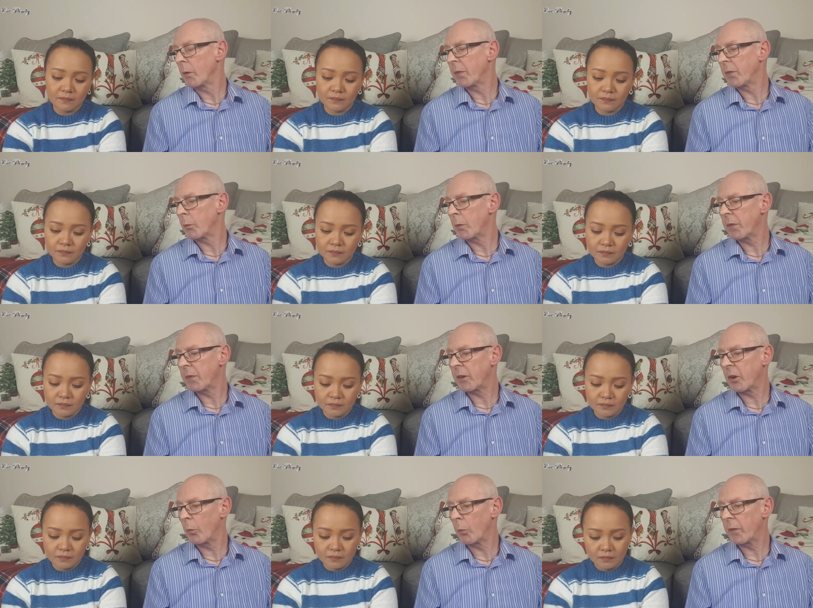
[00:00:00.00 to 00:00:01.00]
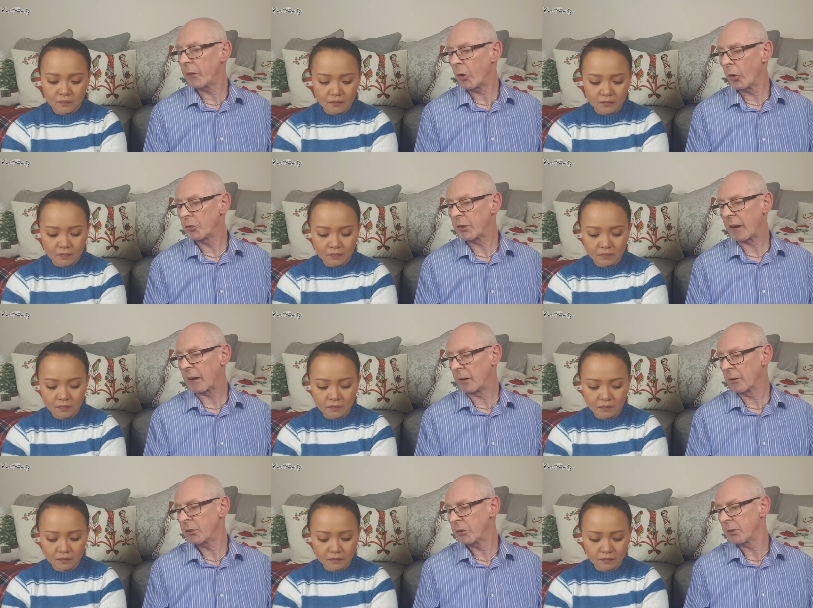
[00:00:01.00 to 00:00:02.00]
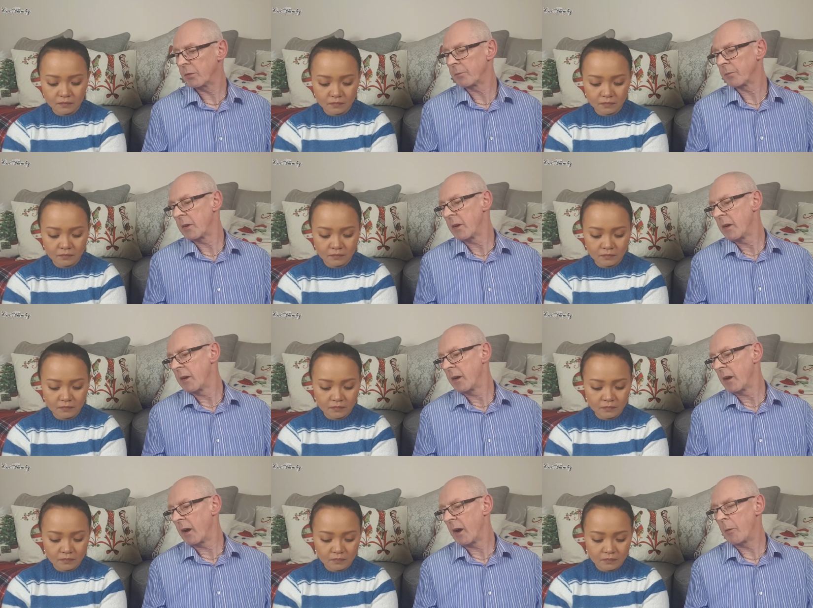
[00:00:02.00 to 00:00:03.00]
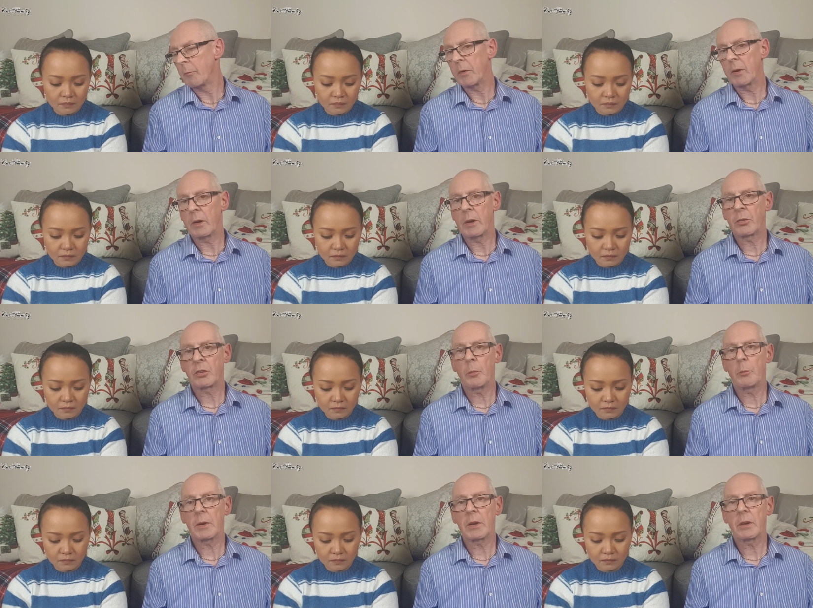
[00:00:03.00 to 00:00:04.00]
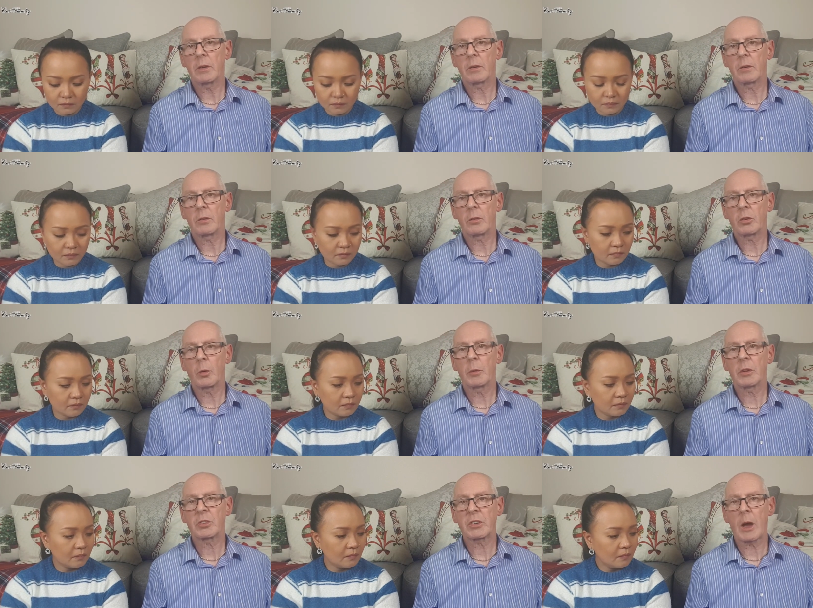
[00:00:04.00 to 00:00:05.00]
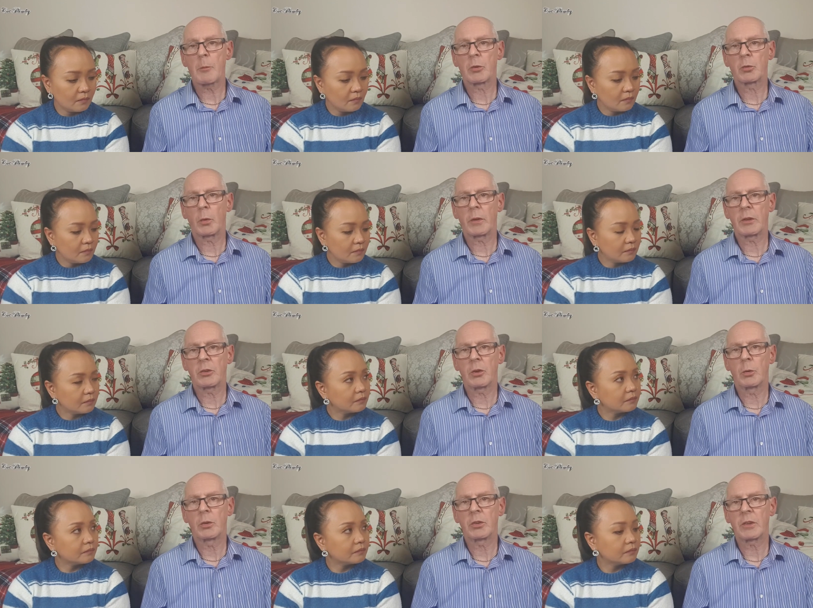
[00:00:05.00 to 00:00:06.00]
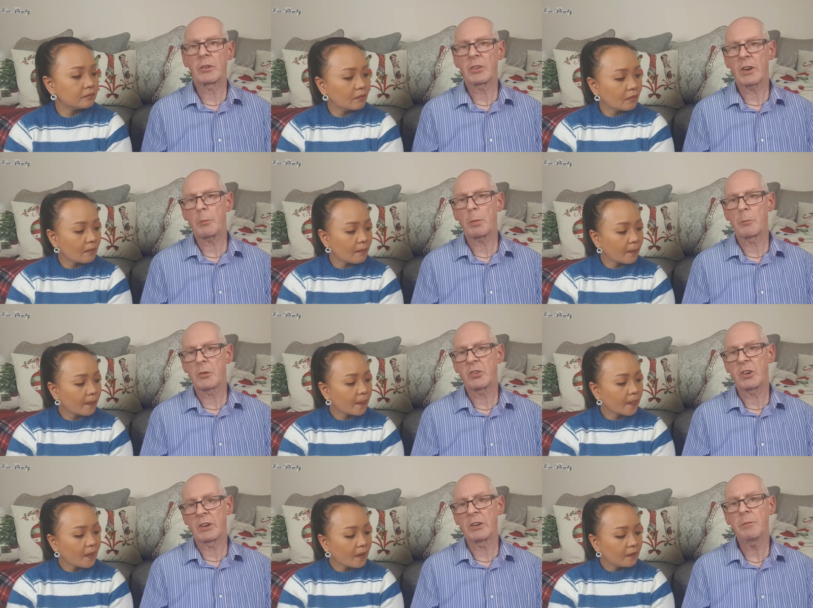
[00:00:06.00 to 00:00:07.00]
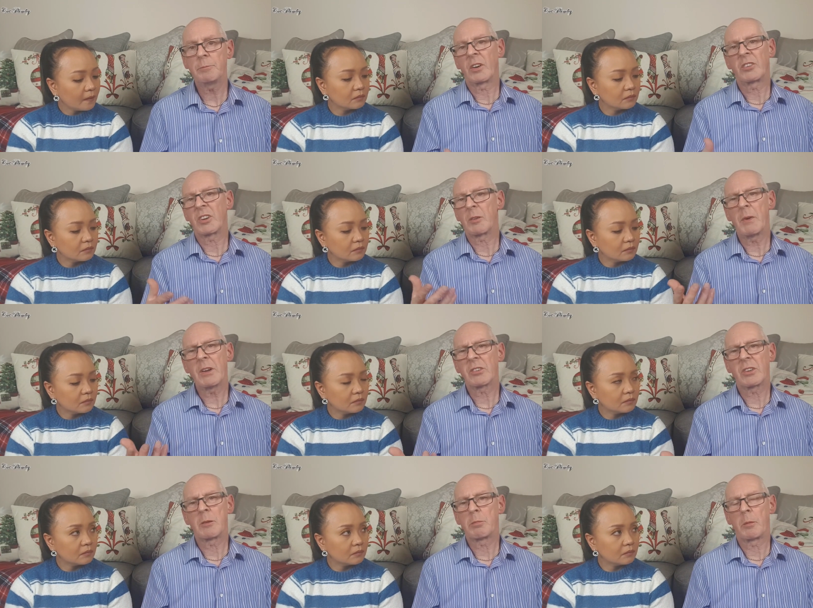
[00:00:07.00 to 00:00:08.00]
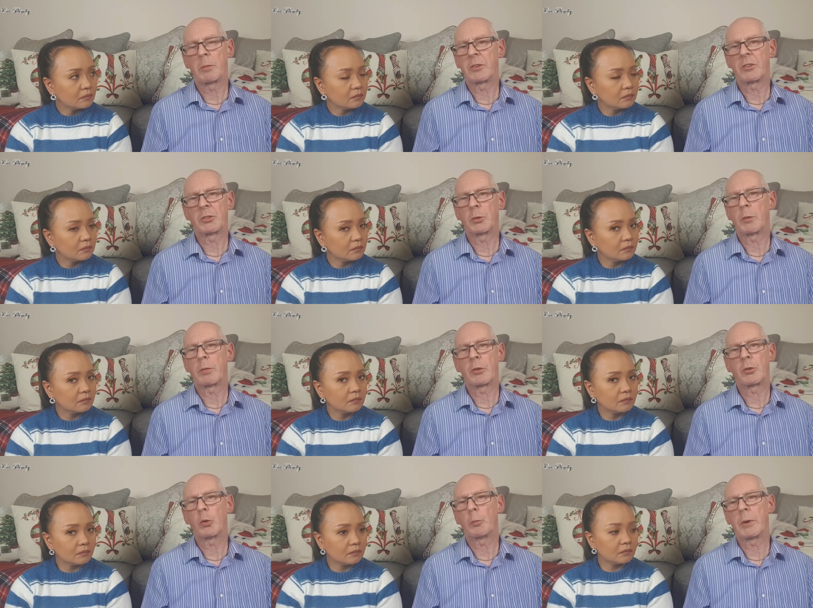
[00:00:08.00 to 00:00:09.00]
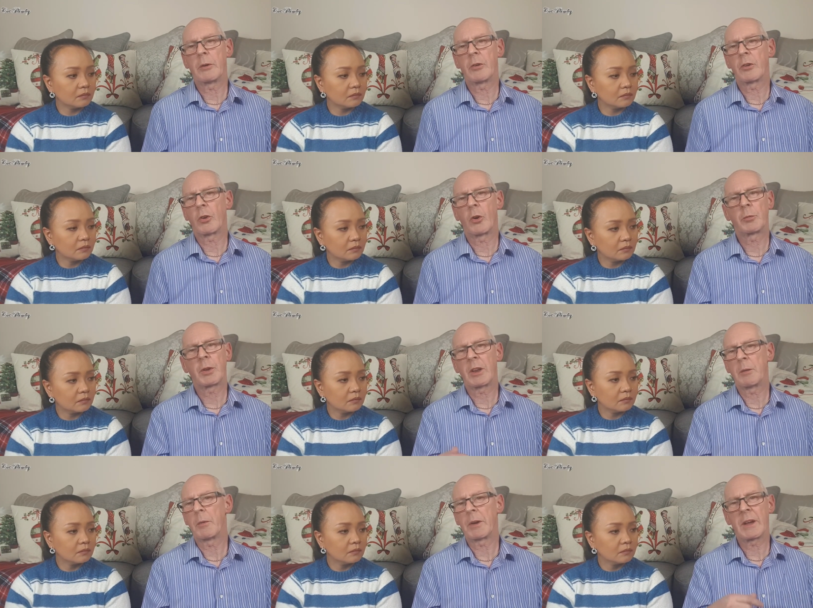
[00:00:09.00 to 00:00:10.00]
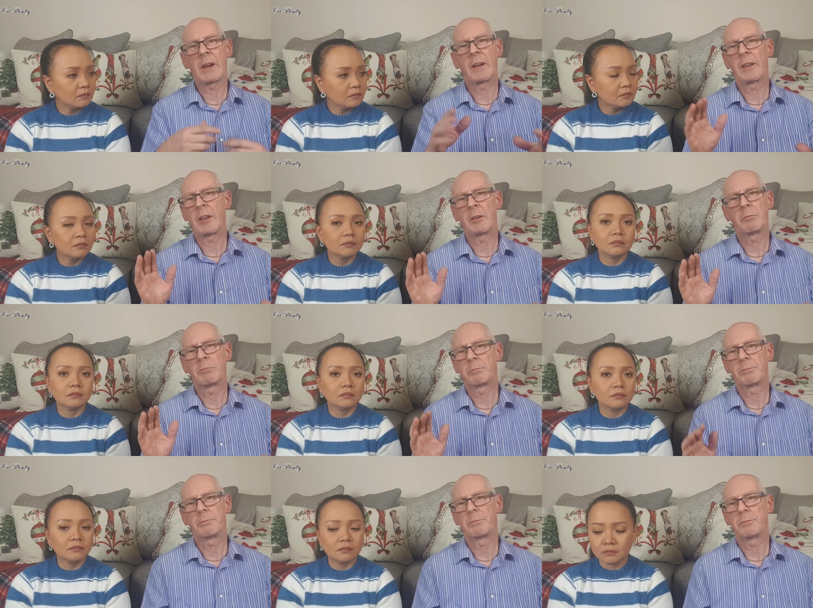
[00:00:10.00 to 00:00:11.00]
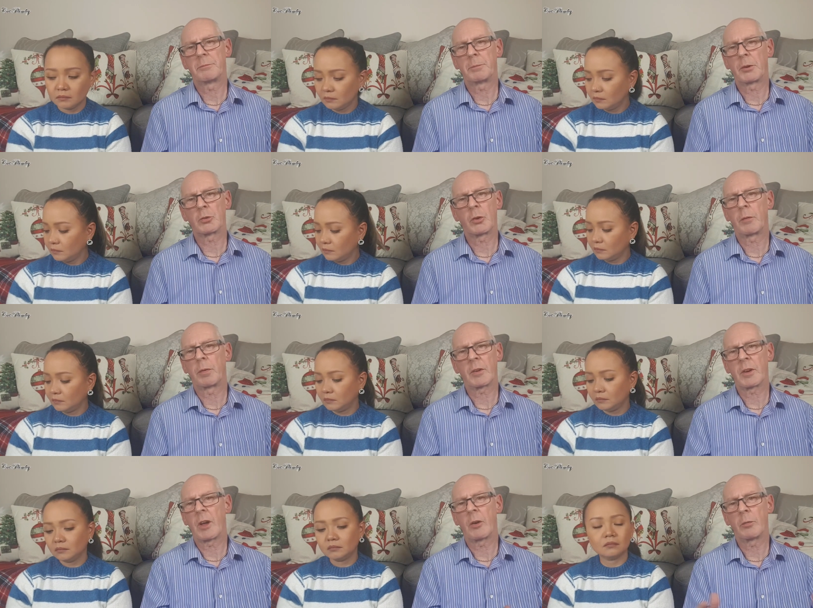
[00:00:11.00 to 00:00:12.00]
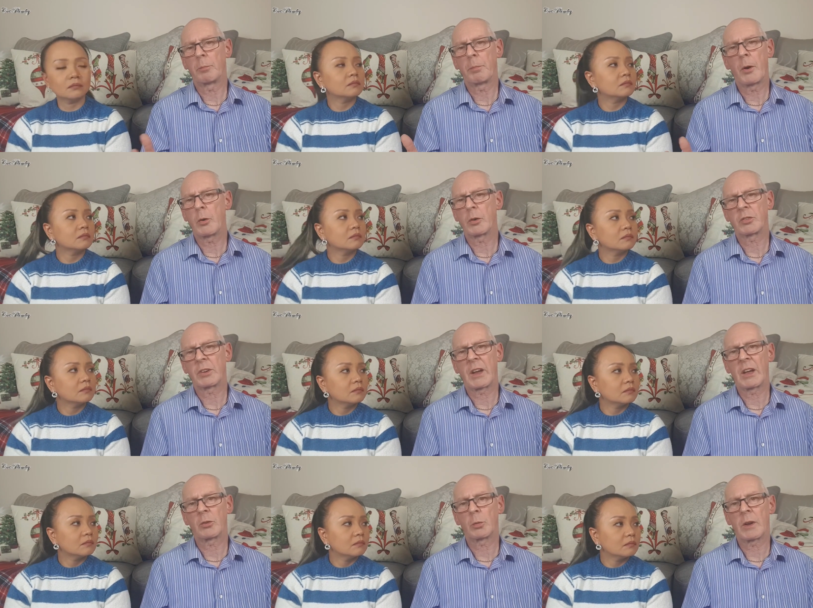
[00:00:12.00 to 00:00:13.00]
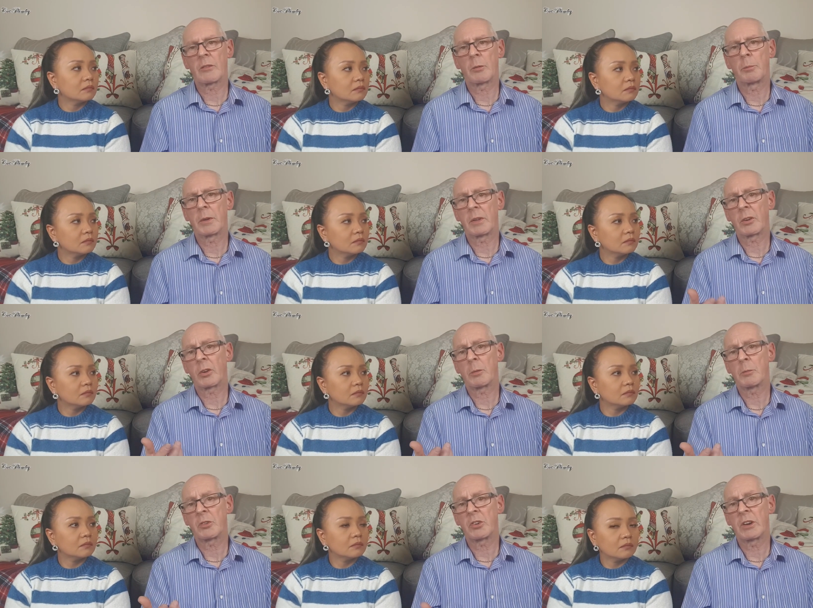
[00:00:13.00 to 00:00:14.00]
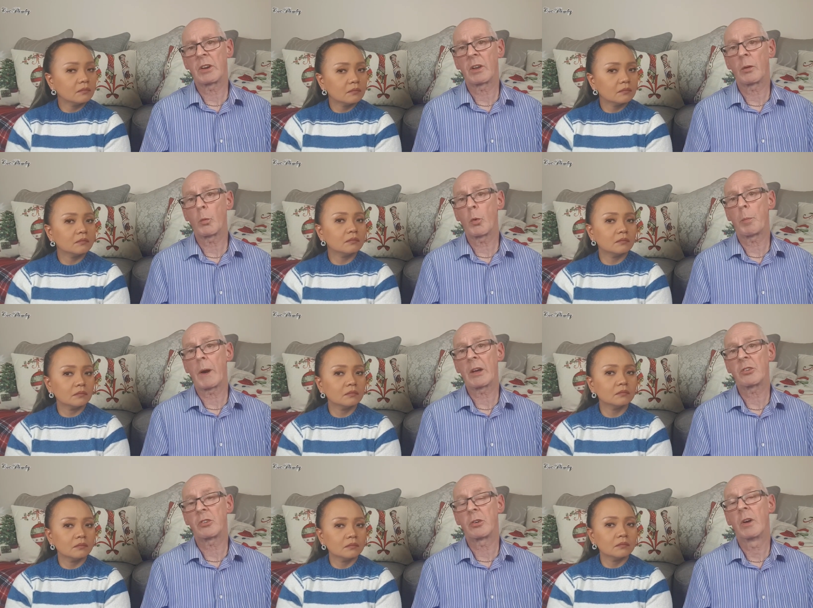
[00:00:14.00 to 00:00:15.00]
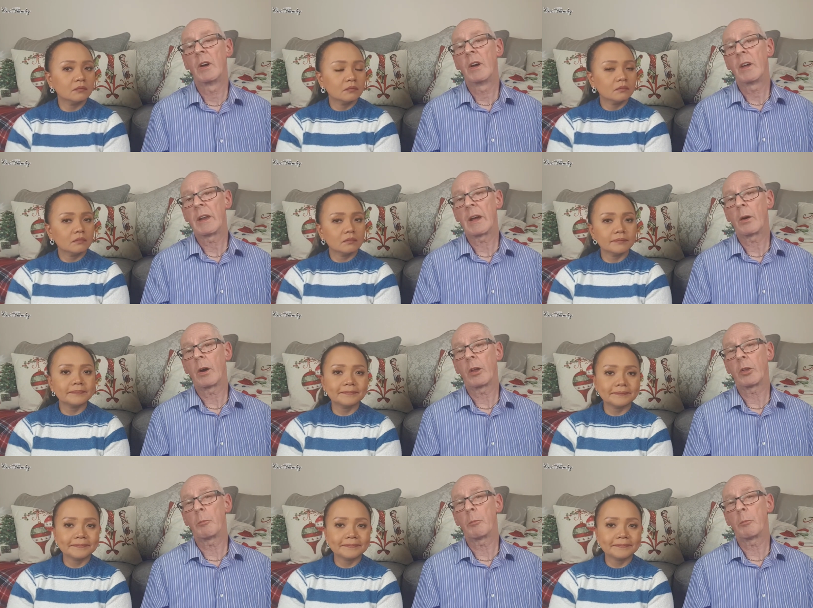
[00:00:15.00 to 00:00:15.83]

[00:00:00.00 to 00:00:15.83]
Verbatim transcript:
Speaker 1: With the contactless, if somebody... Some of the scammers, what they do is they set up a machine. I should imagine they probably just do it for a short period of time, take the money out and then buzz off, I don't know, bogus accounts, whatever, but they've got a machine and they walk past you. Now,